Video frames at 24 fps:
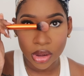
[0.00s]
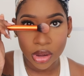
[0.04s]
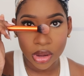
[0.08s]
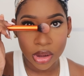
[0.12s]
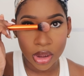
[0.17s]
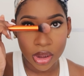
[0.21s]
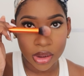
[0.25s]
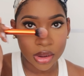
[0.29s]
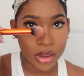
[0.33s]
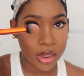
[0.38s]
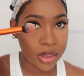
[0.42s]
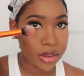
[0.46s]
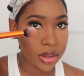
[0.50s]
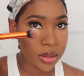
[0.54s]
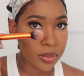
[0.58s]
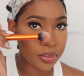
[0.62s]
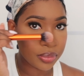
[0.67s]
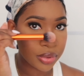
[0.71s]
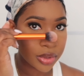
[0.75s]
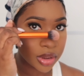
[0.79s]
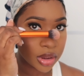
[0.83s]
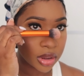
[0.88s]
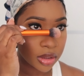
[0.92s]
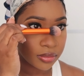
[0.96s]
just on the
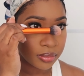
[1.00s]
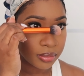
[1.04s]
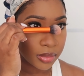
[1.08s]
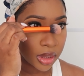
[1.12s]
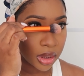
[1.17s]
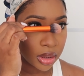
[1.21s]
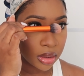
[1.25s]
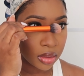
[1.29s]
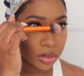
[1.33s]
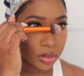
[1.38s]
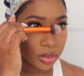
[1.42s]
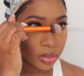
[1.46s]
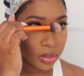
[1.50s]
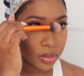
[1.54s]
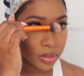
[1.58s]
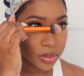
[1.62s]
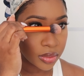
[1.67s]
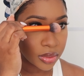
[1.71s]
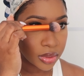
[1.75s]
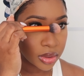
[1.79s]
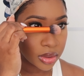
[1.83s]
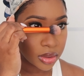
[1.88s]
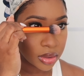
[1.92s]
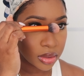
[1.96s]
bridge of my
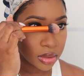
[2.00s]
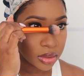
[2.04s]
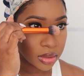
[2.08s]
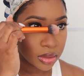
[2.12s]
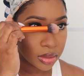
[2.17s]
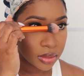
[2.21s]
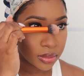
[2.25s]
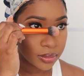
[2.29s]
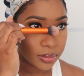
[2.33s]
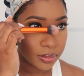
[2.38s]
nose.